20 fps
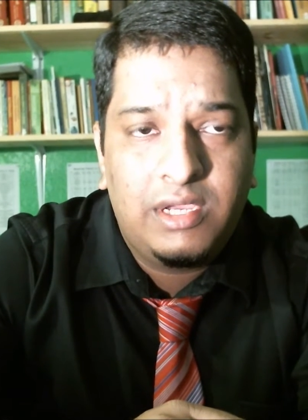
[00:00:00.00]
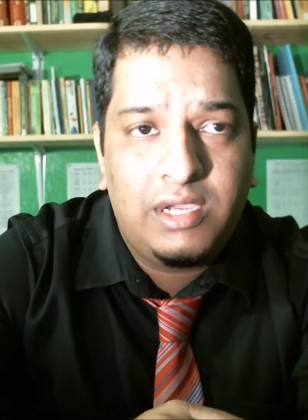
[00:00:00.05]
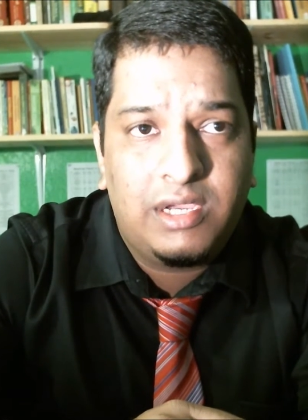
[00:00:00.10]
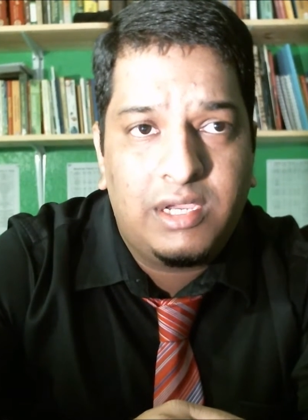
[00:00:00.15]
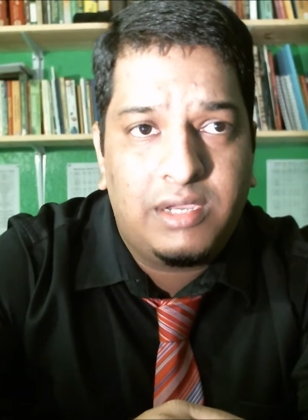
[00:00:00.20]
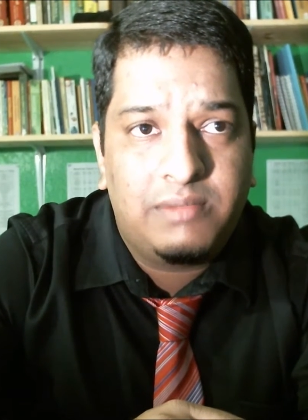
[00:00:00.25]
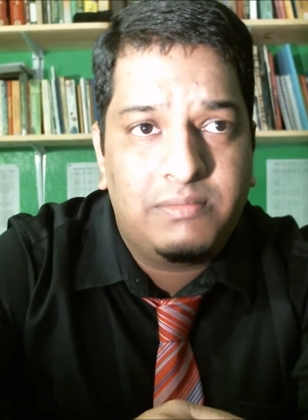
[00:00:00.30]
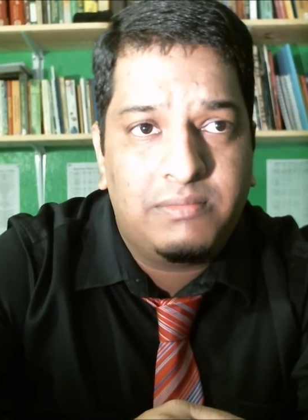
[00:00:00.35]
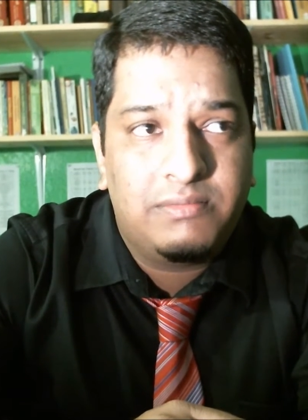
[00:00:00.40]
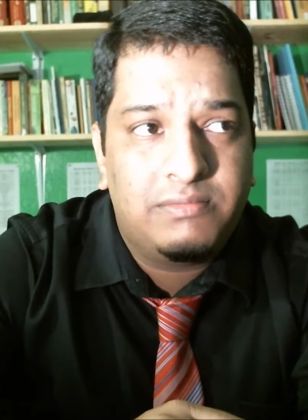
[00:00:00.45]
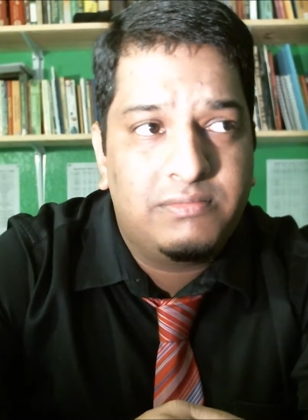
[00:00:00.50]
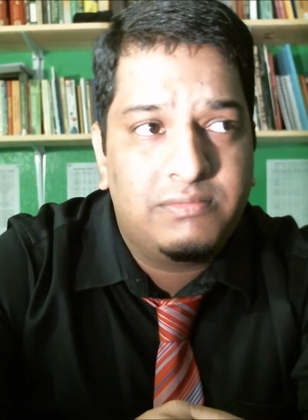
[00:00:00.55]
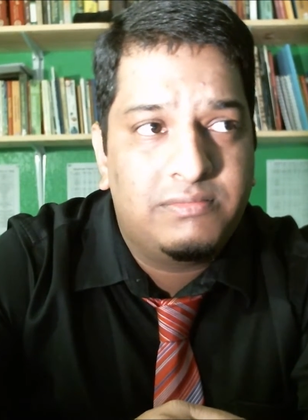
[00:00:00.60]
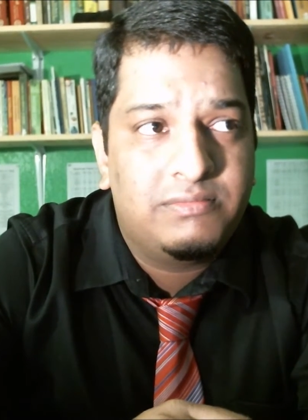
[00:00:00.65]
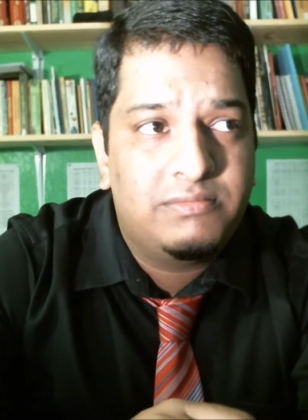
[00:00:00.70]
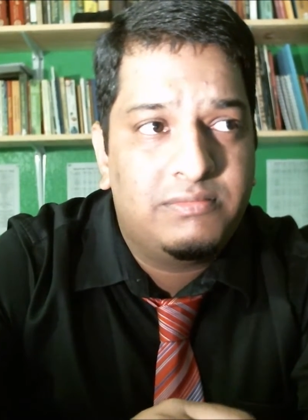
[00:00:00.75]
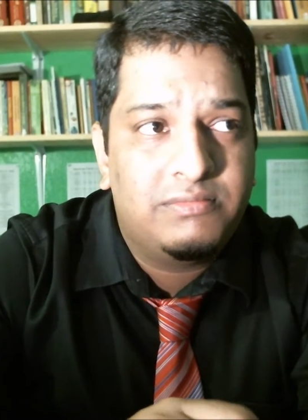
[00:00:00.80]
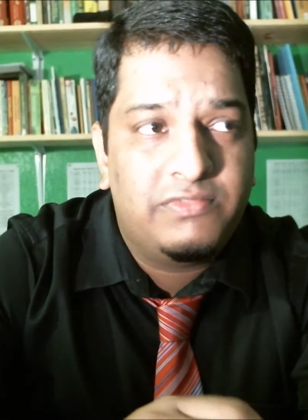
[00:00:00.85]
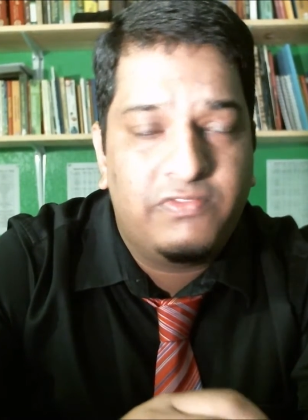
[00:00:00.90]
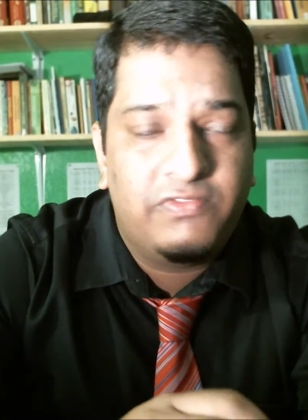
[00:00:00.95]
um,
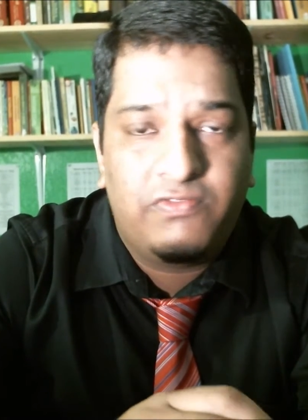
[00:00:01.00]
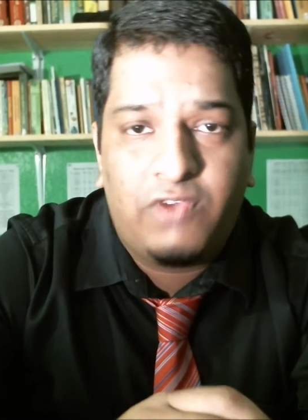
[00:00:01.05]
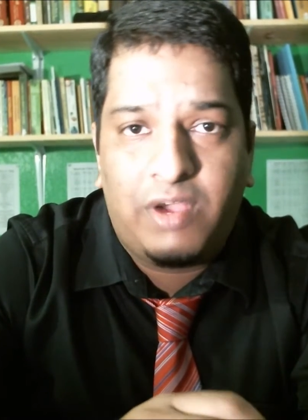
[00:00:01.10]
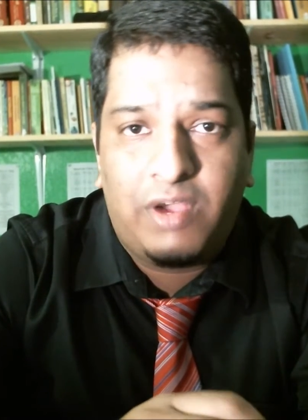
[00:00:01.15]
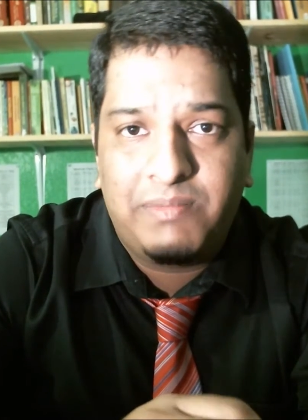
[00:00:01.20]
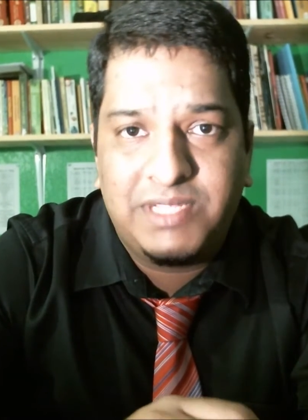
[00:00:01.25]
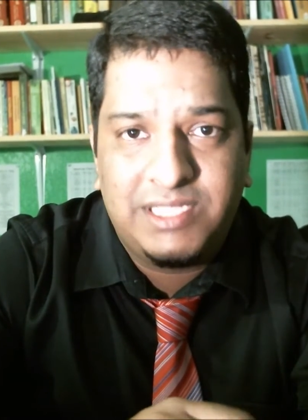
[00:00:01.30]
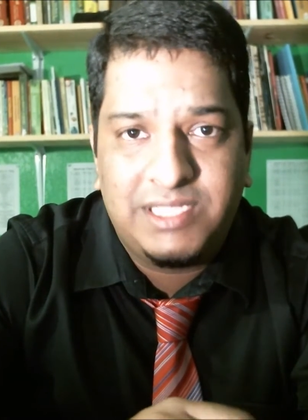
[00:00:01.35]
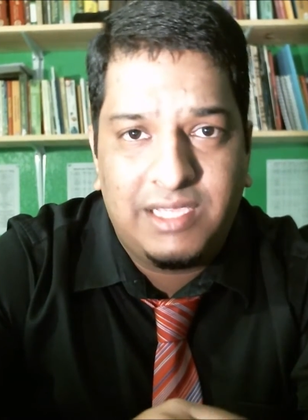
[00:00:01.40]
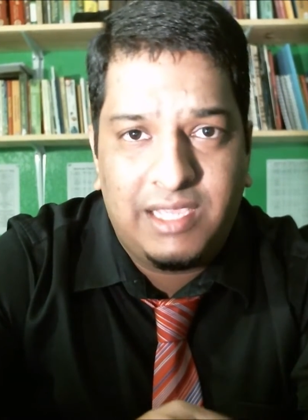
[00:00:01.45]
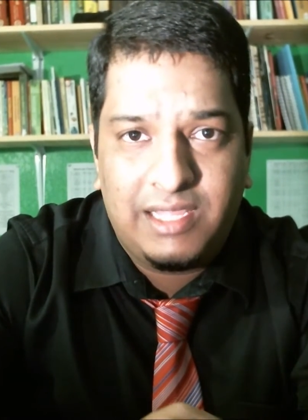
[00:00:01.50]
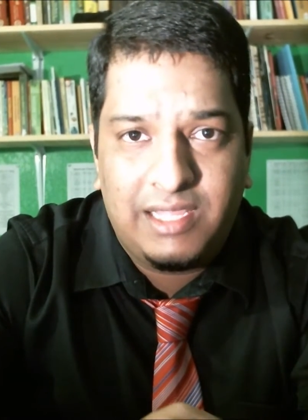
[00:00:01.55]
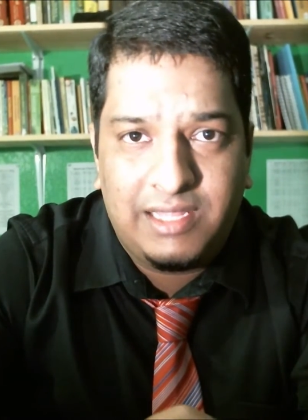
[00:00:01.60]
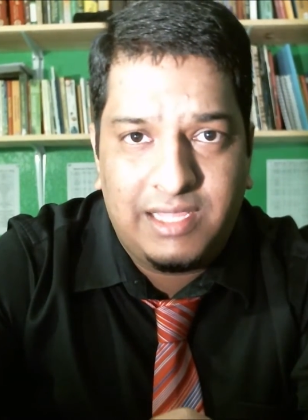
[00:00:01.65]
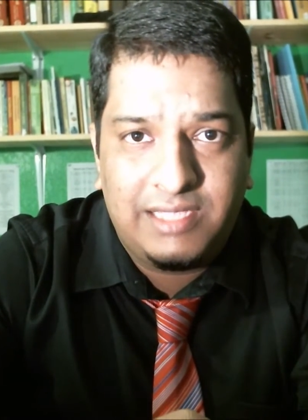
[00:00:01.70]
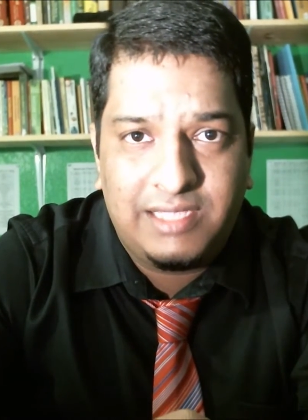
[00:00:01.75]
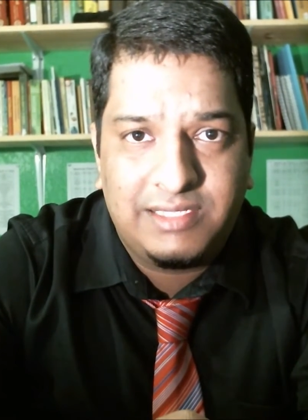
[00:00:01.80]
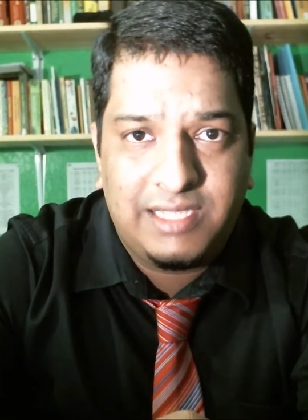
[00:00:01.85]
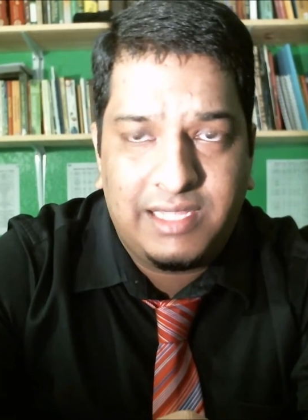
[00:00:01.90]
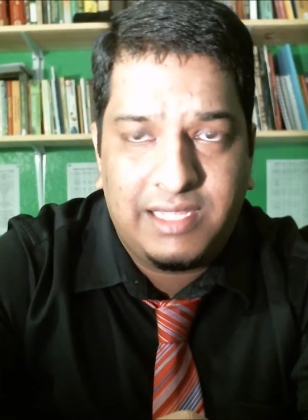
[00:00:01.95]
vomiting and
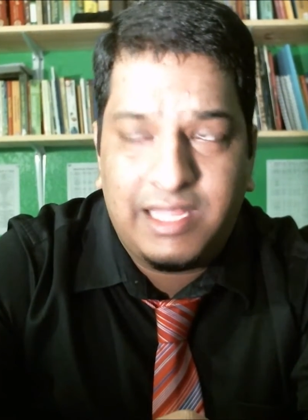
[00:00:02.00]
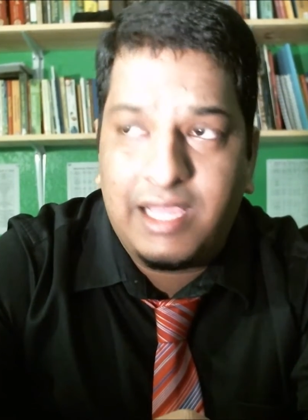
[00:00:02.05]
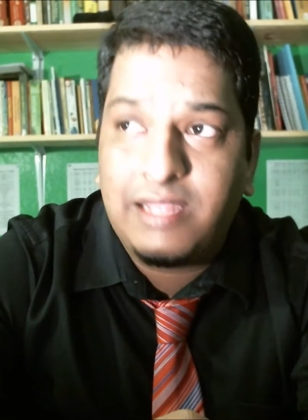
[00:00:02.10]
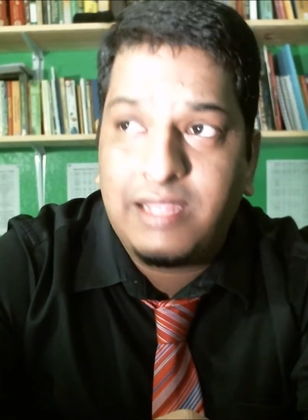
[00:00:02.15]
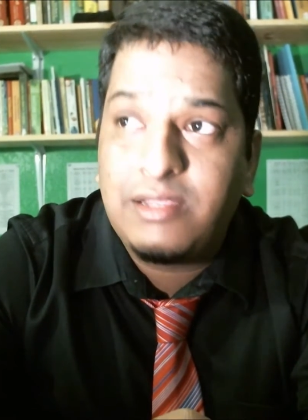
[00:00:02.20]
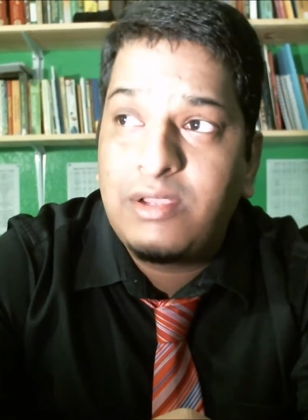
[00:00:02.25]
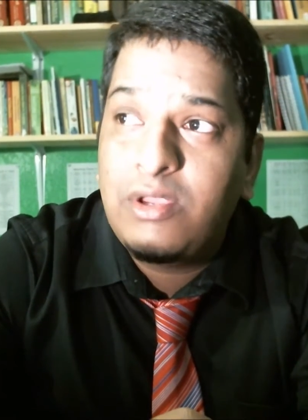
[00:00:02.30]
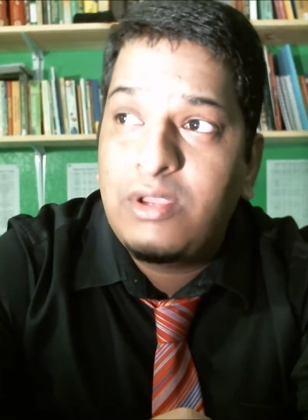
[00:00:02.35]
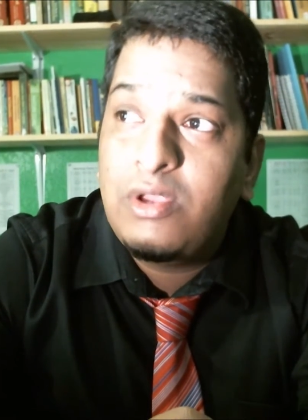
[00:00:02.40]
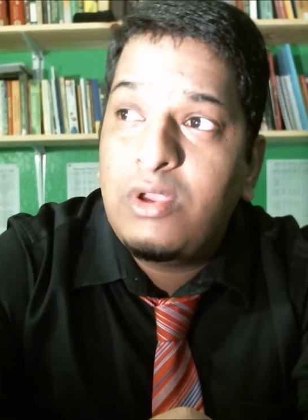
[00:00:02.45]
things like that?